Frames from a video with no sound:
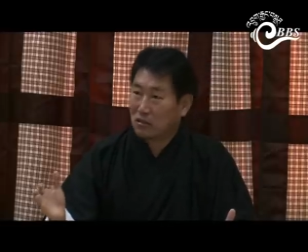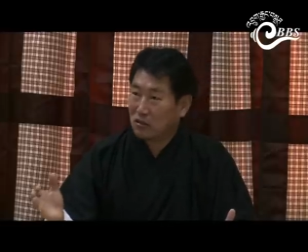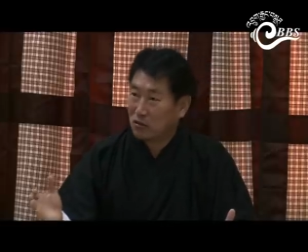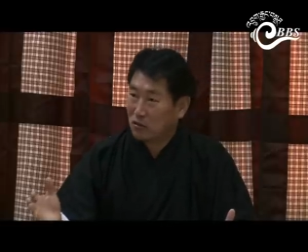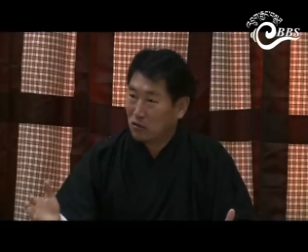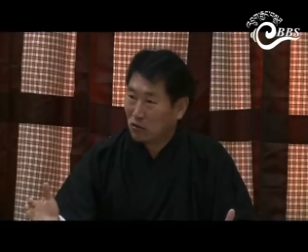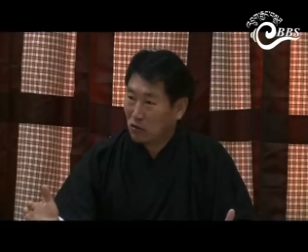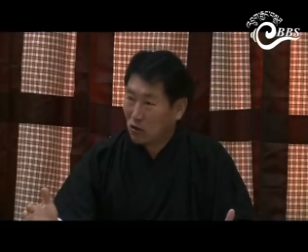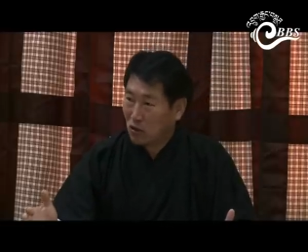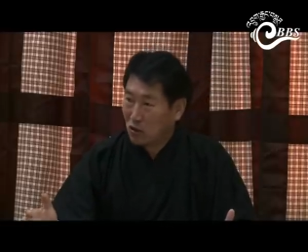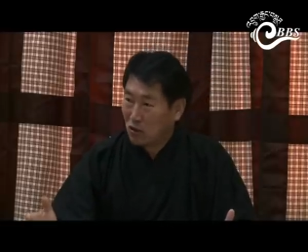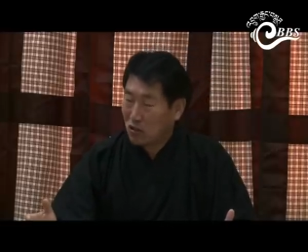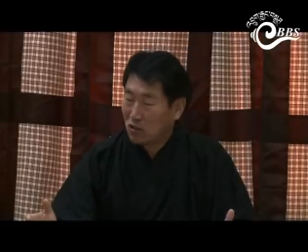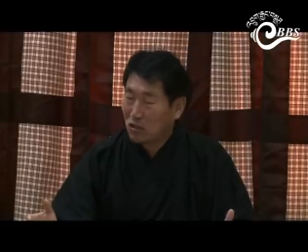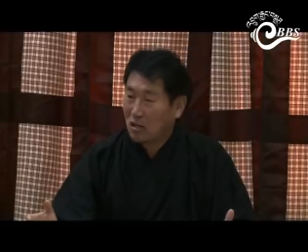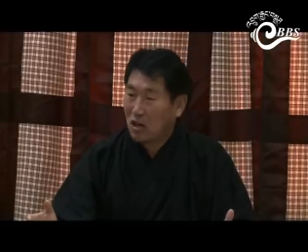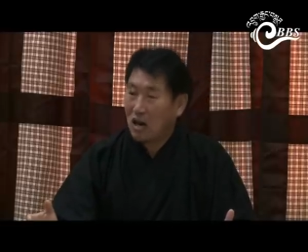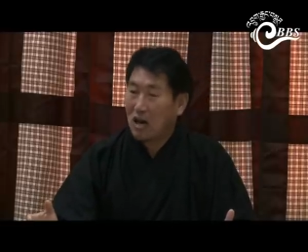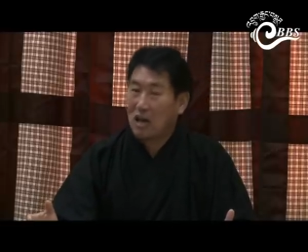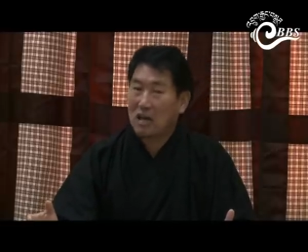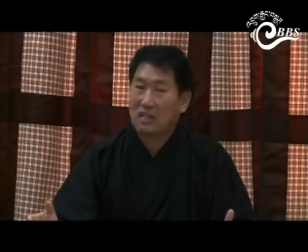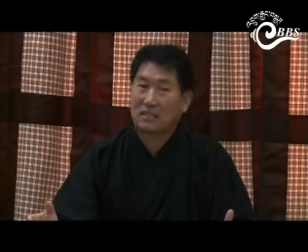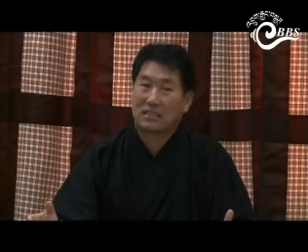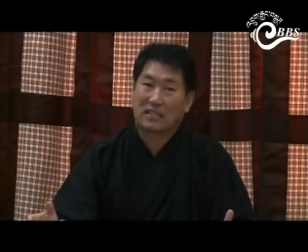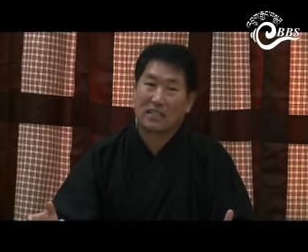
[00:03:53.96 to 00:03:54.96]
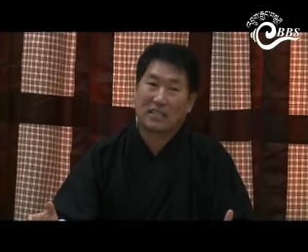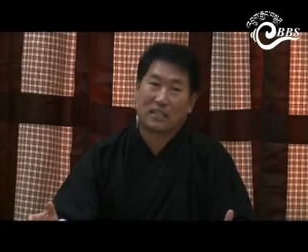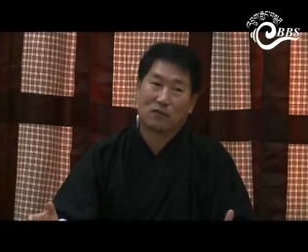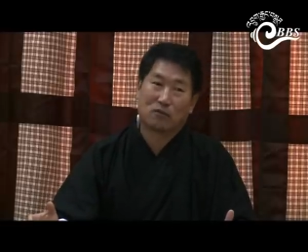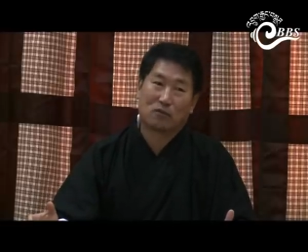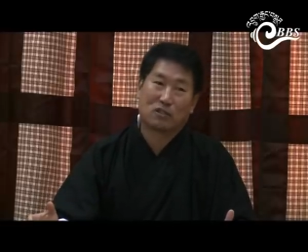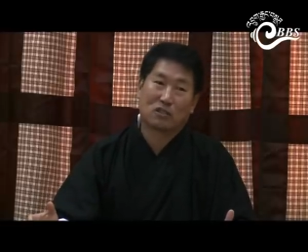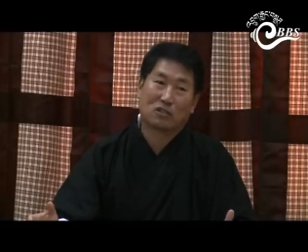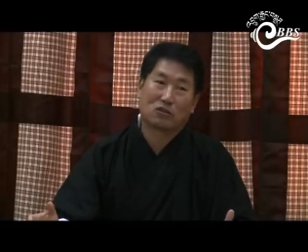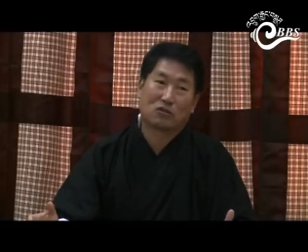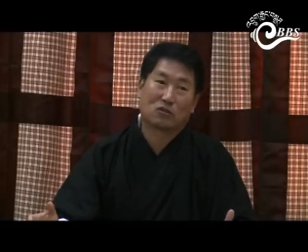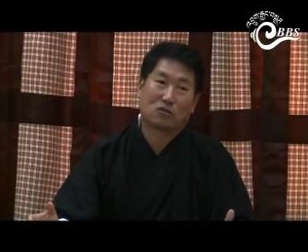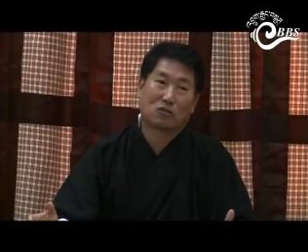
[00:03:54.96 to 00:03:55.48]
nor ask
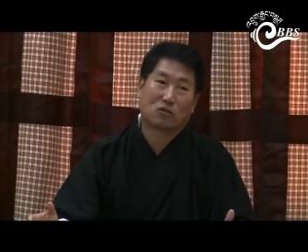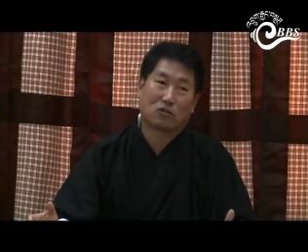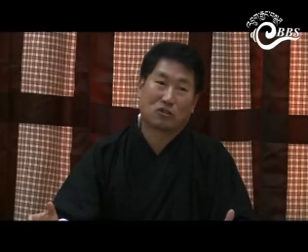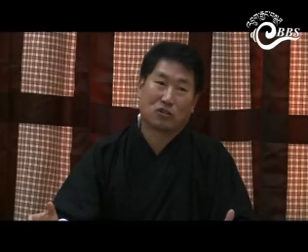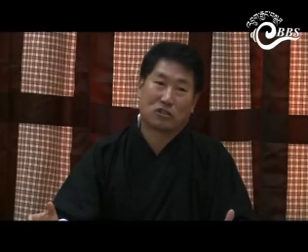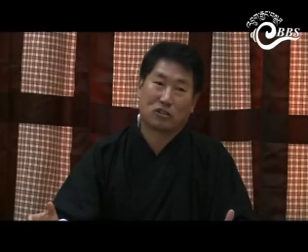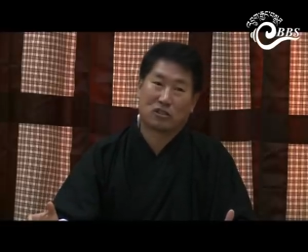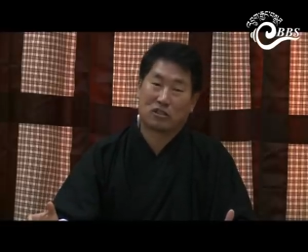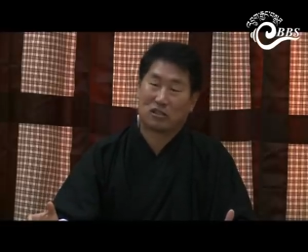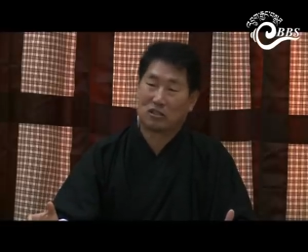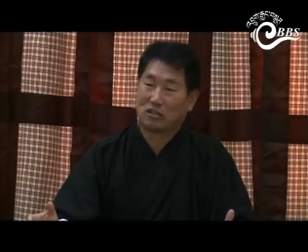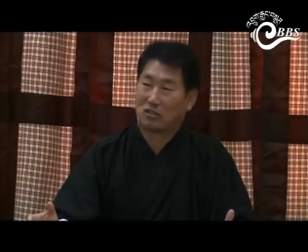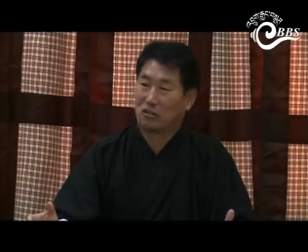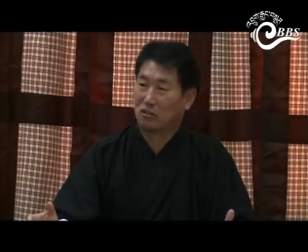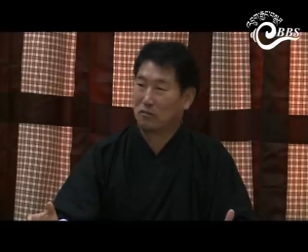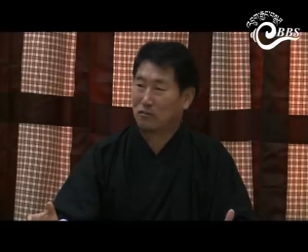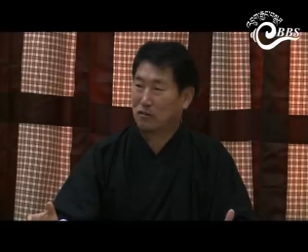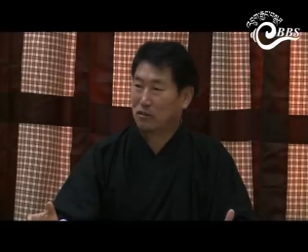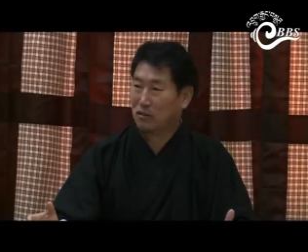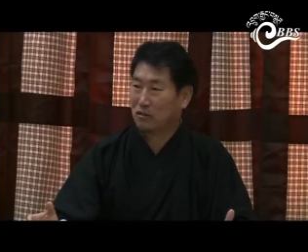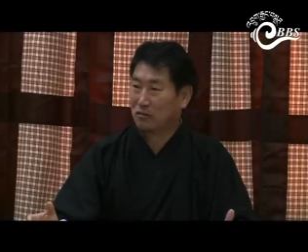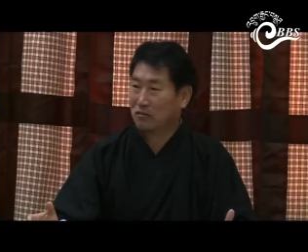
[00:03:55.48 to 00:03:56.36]
anyone to question the government